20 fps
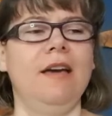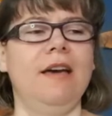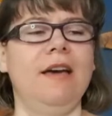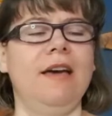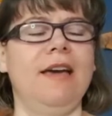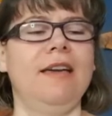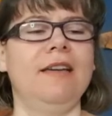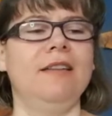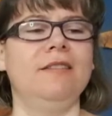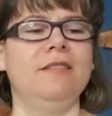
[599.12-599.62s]

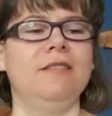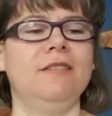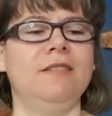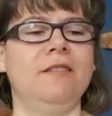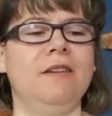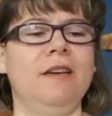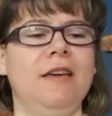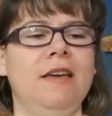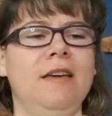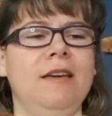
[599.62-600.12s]
And
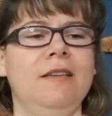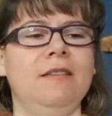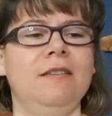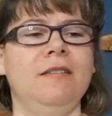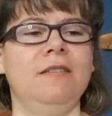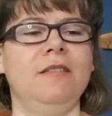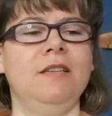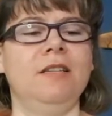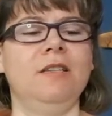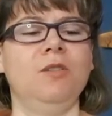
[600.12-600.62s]

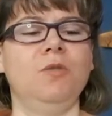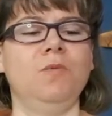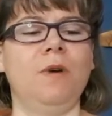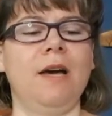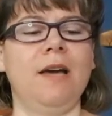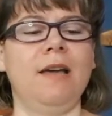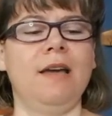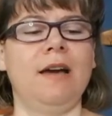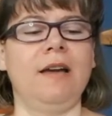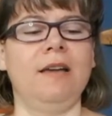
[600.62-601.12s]
this is
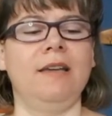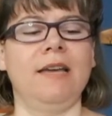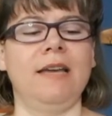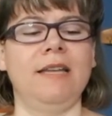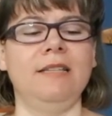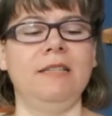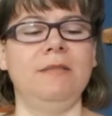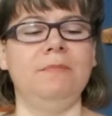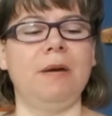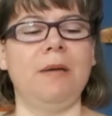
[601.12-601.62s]
why I
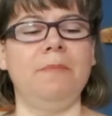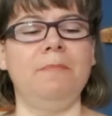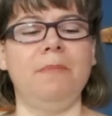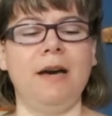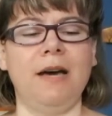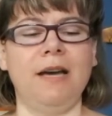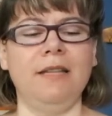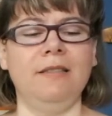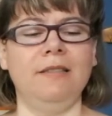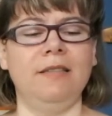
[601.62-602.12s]
had in my
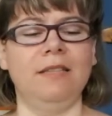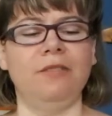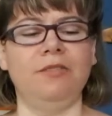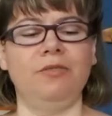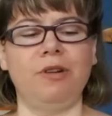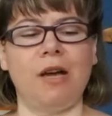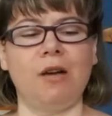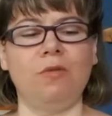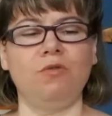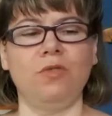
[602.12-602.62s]
mind that
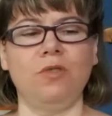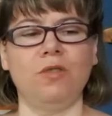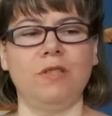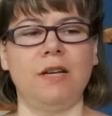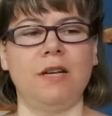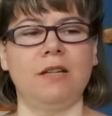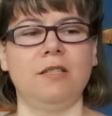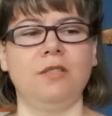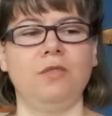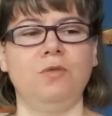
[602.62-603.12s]
trousers
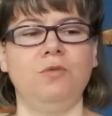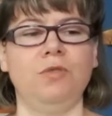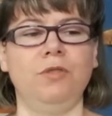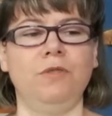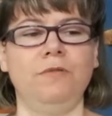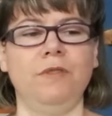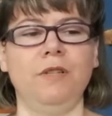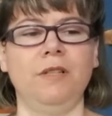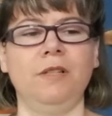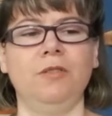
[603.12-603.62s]
are so
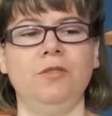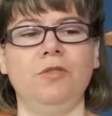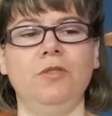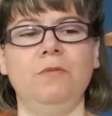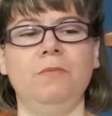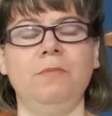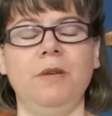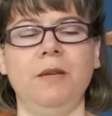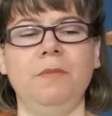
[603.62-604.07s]
difficult on me,